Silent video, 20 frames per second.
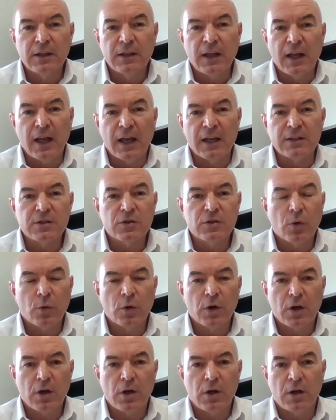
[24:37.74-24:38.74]
And so
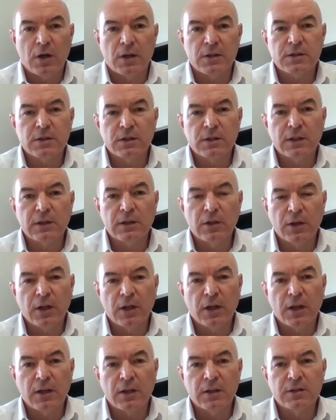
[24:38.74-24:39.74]
we're constantly
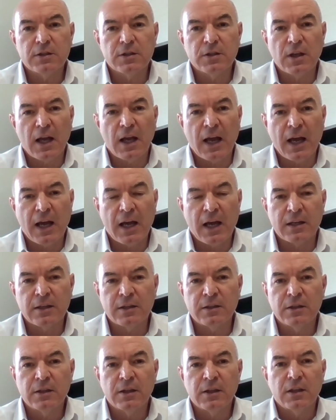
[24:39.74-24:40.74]
looking to add,
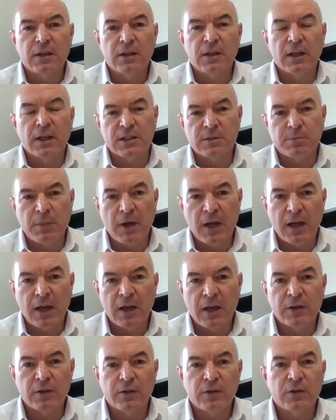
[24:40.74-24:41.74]

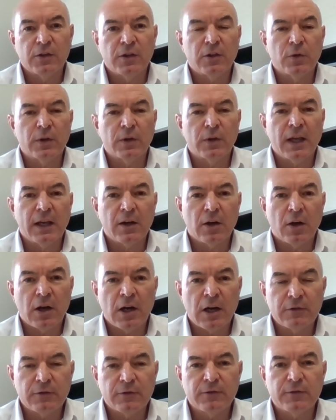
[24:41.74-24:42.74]
expand, get
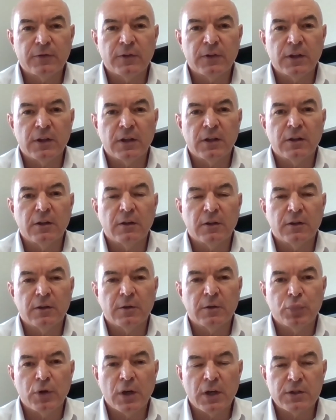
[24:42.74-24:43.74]
off
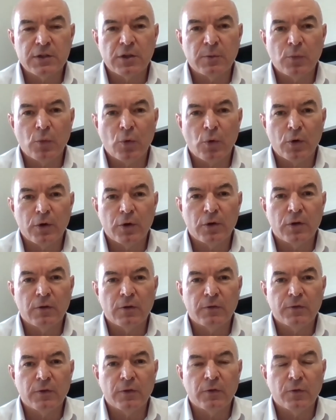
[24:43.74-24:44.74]
the bricks and mortar of
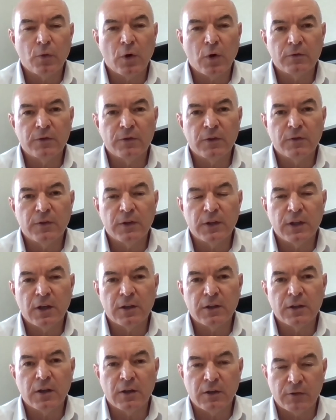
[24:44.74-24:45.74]

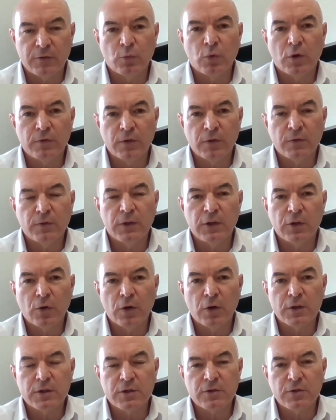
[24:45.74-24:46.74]
150
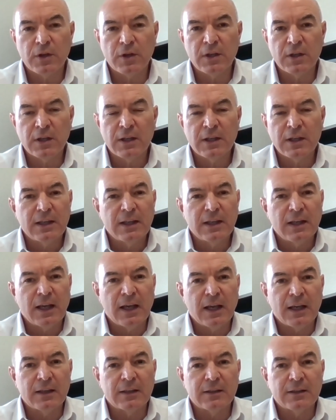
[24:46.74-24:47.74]
York Street,
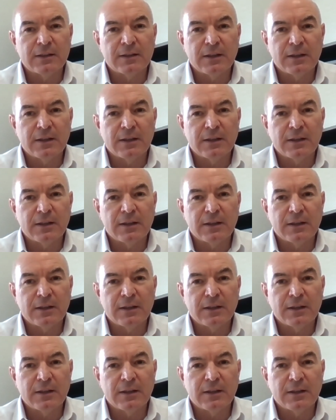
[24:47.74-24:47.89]
and